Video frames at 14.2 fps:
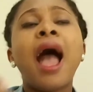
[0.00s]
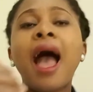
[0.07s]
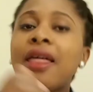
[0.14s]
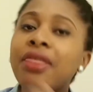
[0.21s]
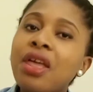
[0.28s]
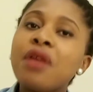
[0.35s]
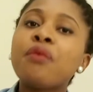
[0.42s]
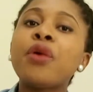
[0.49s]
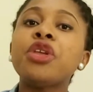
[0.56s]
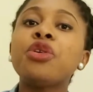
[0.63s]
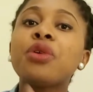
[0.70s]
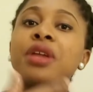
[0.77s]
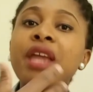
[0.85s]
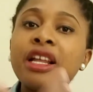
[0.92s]
And then when you
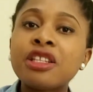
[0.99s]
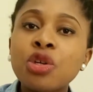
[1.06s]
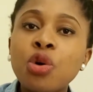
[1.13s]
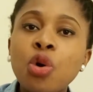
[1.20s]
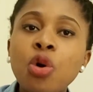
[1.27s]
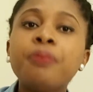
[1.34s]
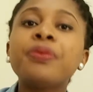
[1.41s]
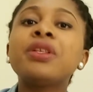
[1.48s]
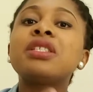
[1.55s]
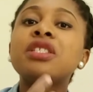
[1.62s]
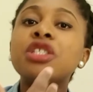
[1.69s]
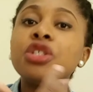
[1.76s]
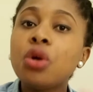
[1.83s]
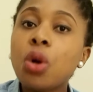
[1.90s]
get home,
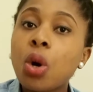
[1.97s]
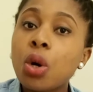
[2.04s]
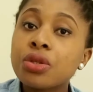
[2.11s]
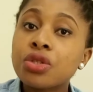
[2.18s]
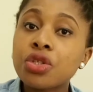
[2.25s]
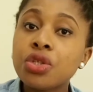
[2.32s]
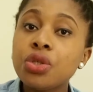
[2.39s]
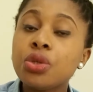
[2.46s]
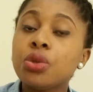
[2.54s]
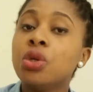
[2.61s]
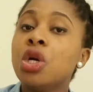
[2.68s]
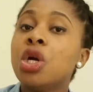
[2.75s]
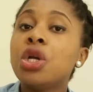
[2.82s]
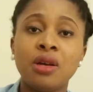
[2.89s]
still continue.